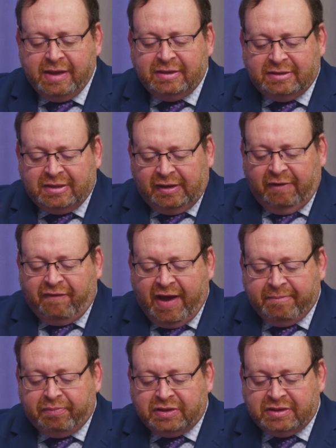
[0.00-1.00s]

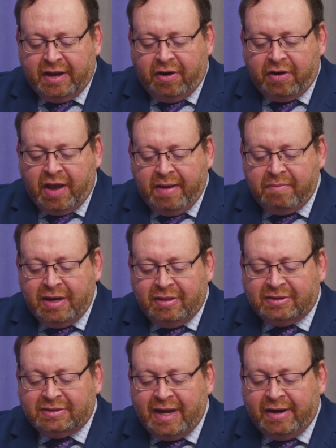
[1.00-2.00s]
65% are not meeting
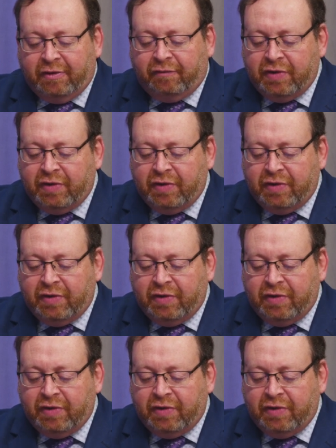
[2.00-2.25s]
the standards for